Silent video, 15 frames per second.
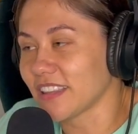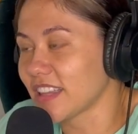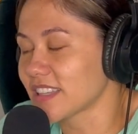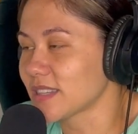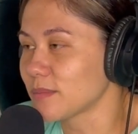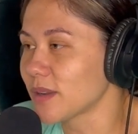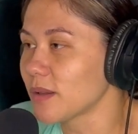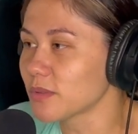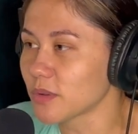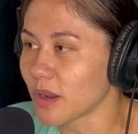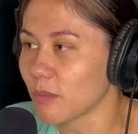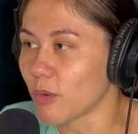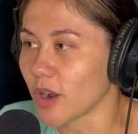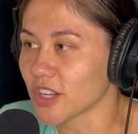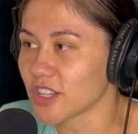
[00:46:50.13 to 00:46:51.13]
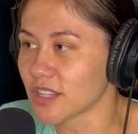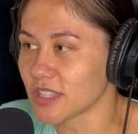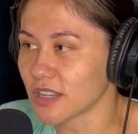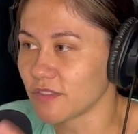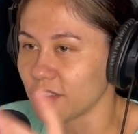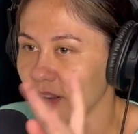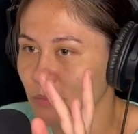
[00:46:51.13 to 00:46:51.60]
Like, sometimes when I'm watching
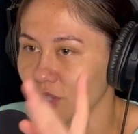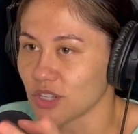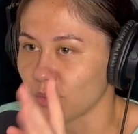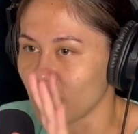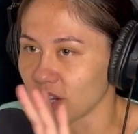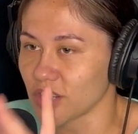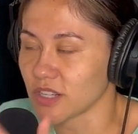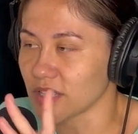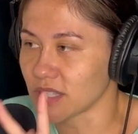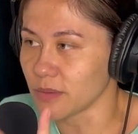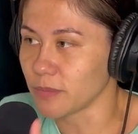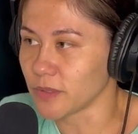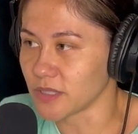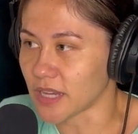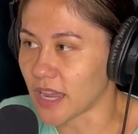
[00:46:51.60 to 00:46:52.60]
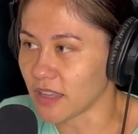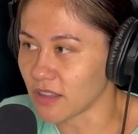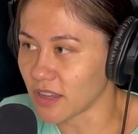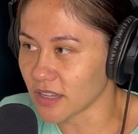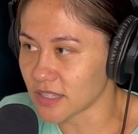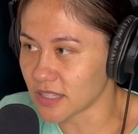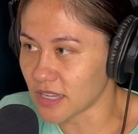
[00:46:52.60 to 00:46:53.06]
stuff and I'm just watching a simple
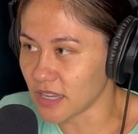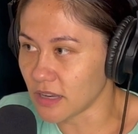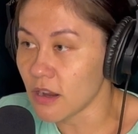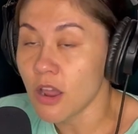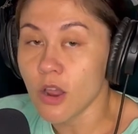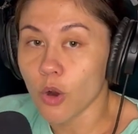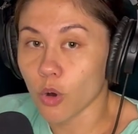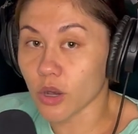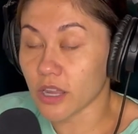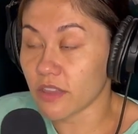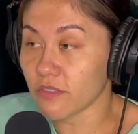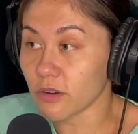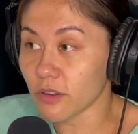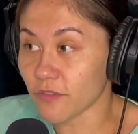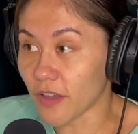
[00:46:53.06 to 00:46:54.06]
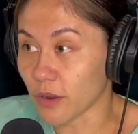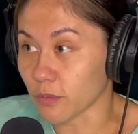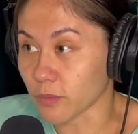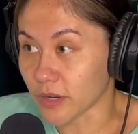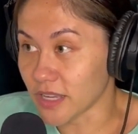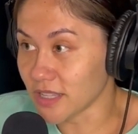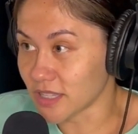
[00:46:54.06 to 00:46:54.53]
dialogue scene, or even if I
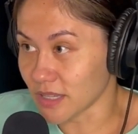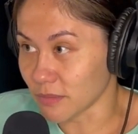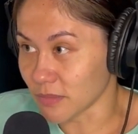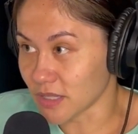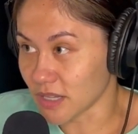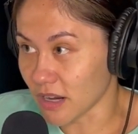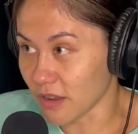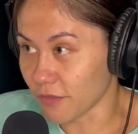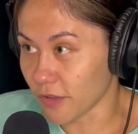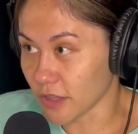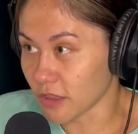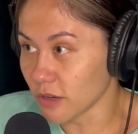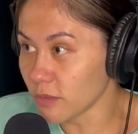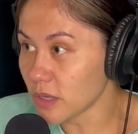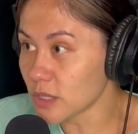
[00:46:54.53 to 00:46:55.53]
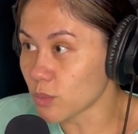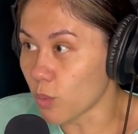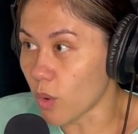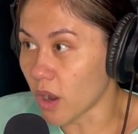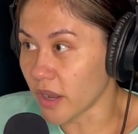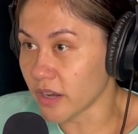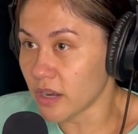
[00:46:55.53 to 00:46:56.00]
read some stuff, like there was
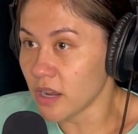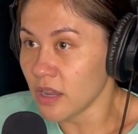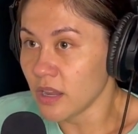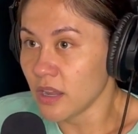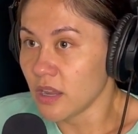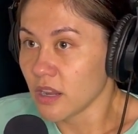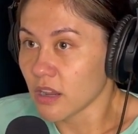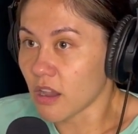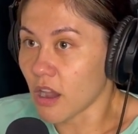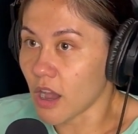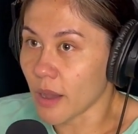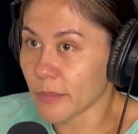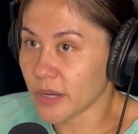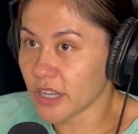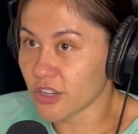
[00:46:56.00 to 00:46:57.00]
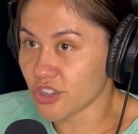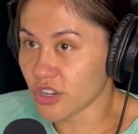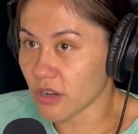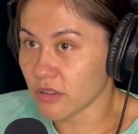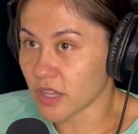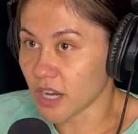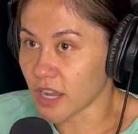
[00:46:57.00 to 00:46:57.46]
one comedy
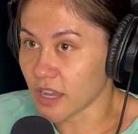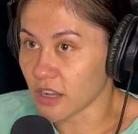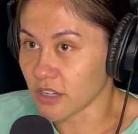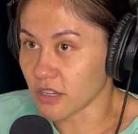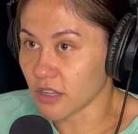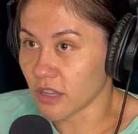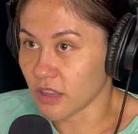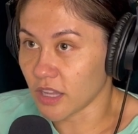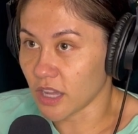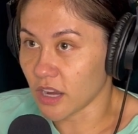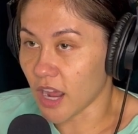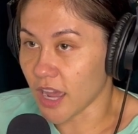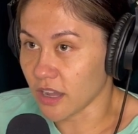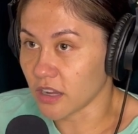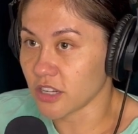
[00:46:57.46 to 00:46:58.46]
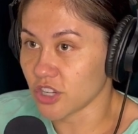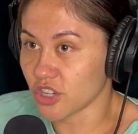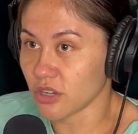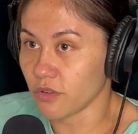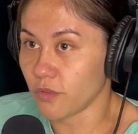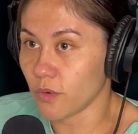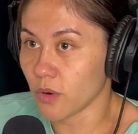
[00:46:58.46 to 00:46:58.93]
show that I
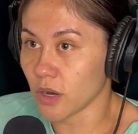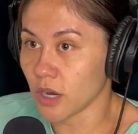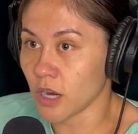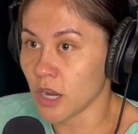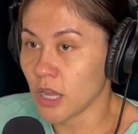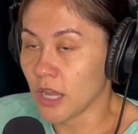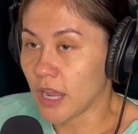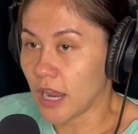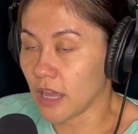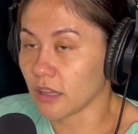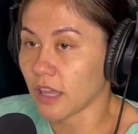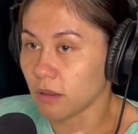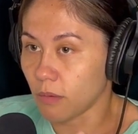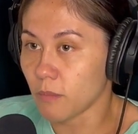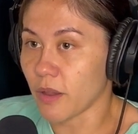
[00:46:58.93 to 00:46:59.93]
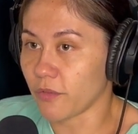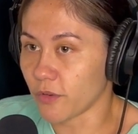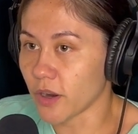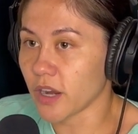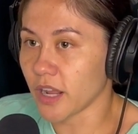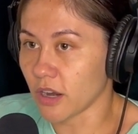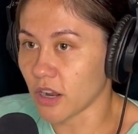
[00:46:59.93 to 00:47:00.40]
auditioned for, and like my
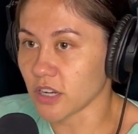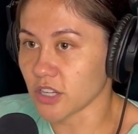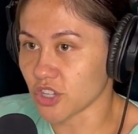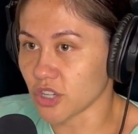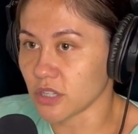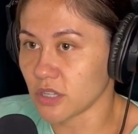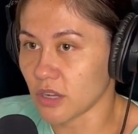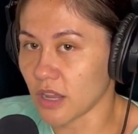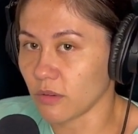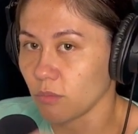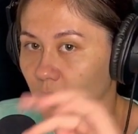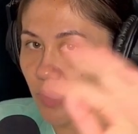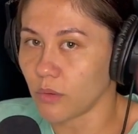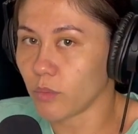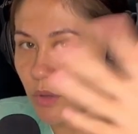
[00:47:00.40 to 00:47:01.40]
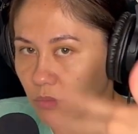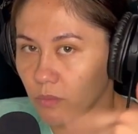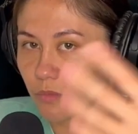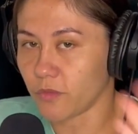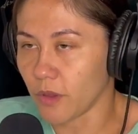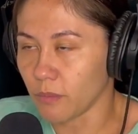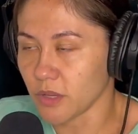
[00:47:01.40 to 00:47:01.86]
friend had auditioned to, and like we
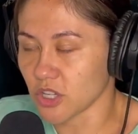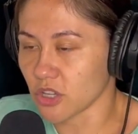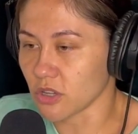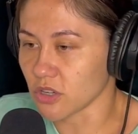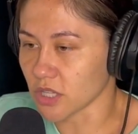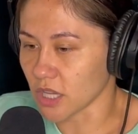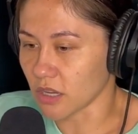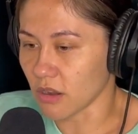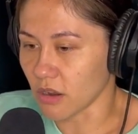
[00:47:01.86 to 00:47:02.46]
film each other's like